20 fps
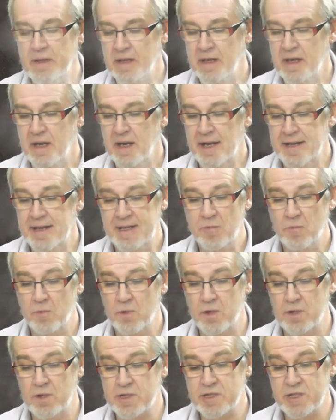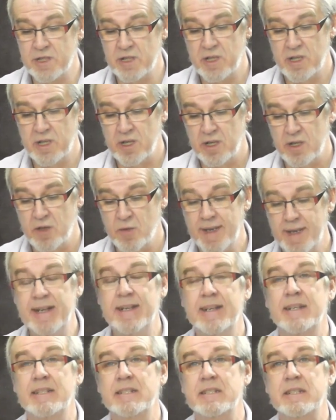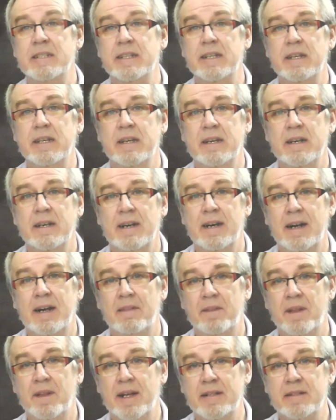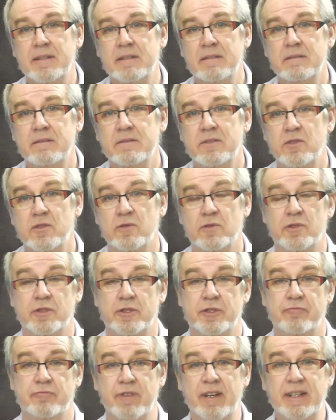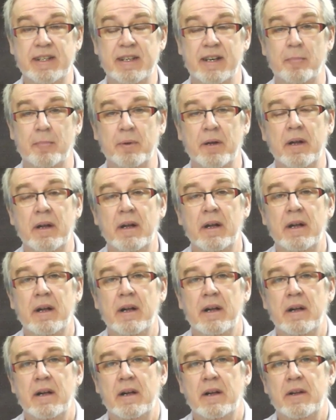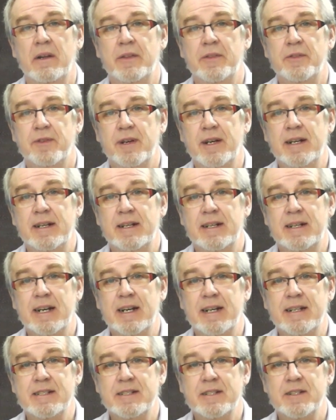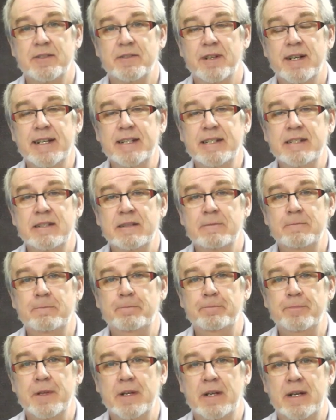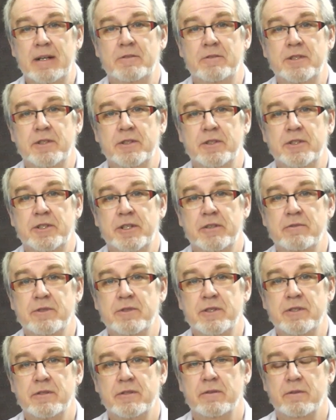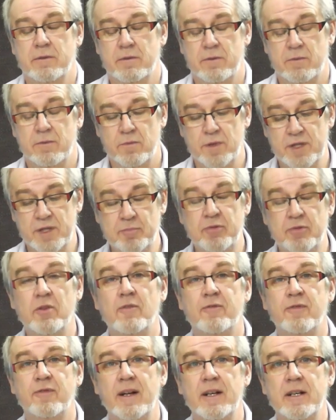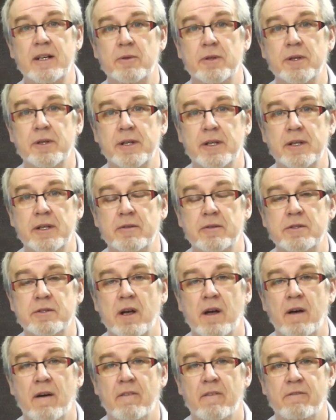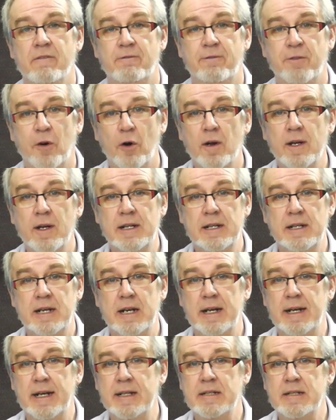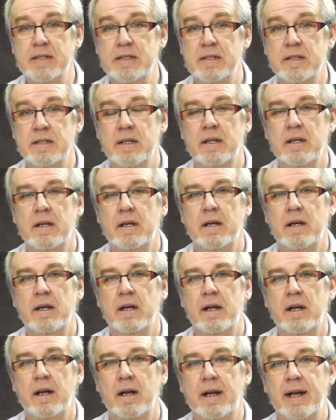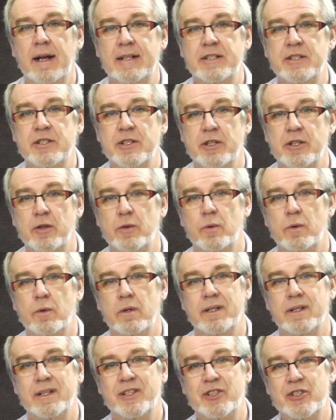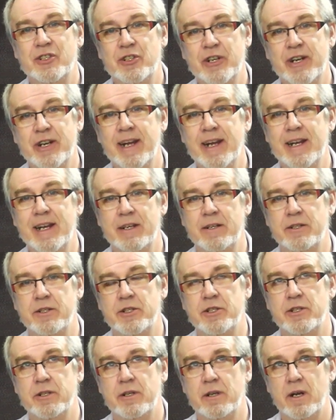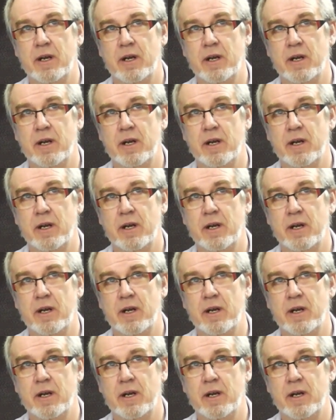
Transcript: and it works quite nicely at that. So just to recap, three little clicks to the right allows you to choose which profile you want to use. Four little clicks lets you change